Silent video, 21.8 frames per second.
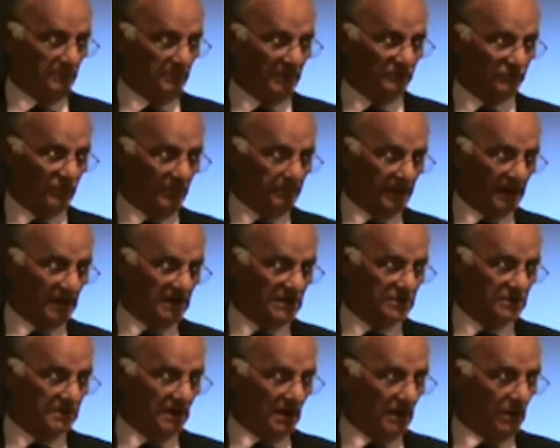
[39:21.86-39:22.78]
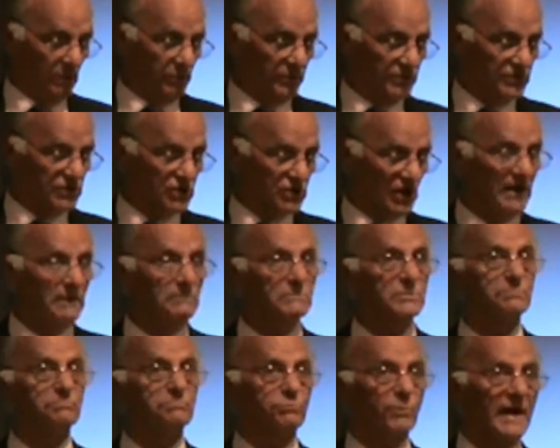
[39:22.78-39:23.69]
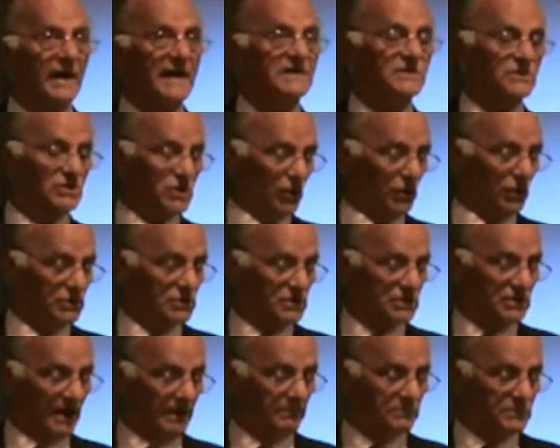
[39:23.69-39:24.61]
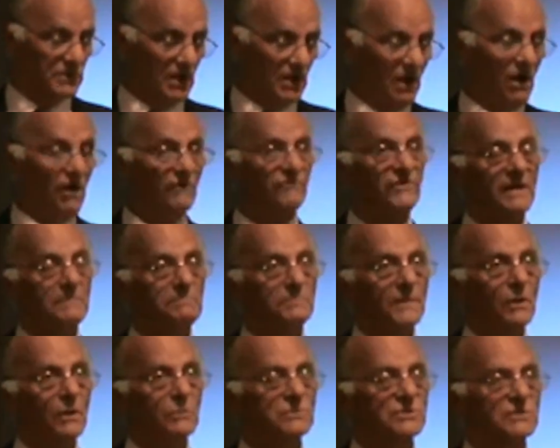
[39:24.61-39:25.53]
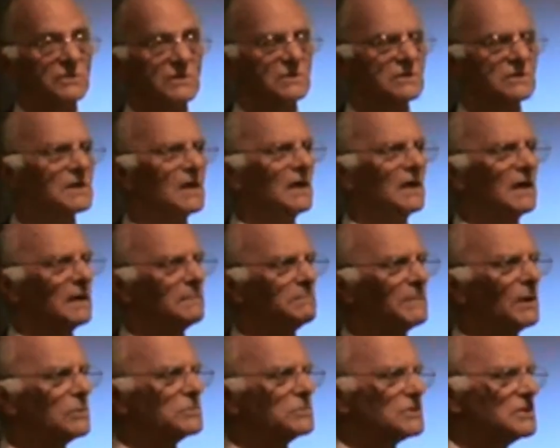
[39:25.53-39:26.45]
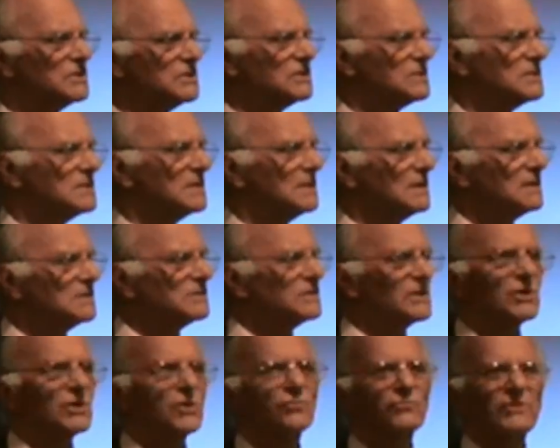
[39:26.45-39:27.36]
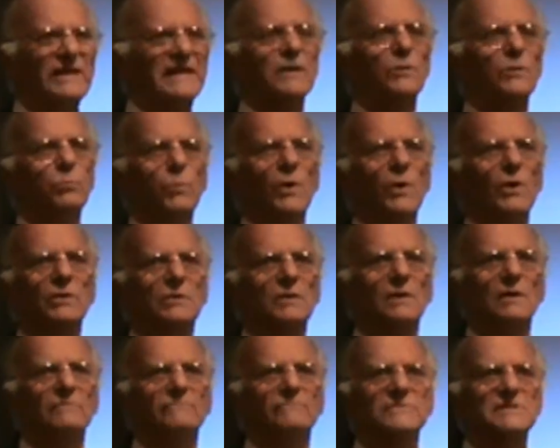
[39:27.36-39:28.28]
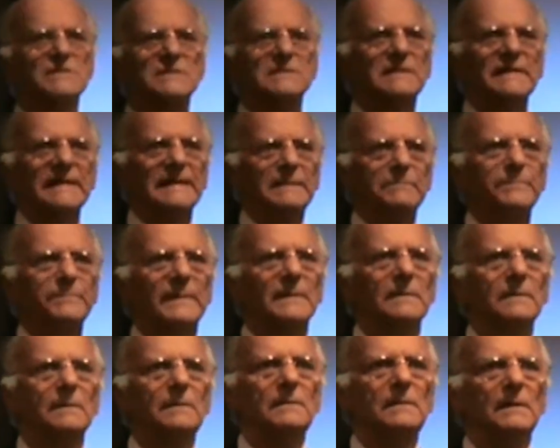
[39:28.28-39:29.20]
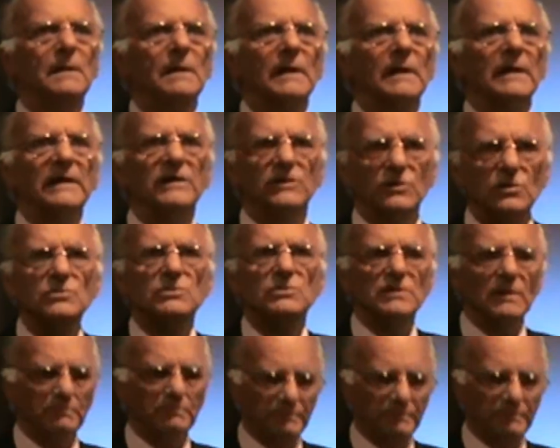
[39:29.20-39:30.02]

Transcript: being replaced with James Braid's concept of hypnosis. Hypnosis, the Greek word for sleep. used